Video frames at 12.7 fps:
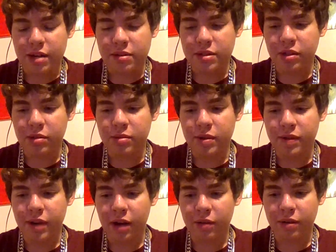was a little bit of
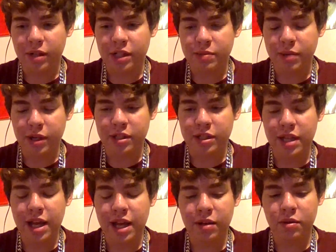an awkward experience because
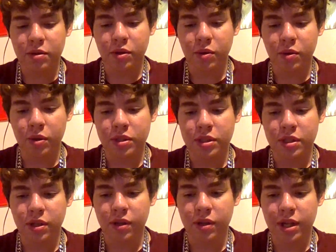he had to go through the courts
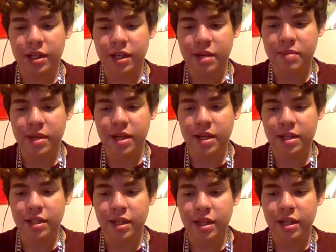and all that to get me
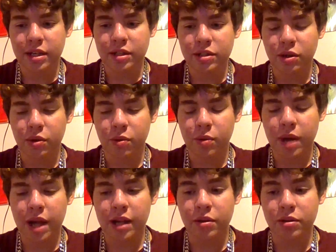in. So we
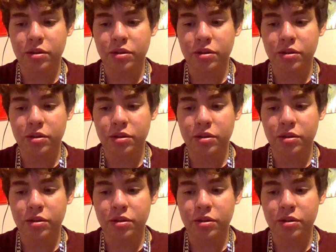had to do a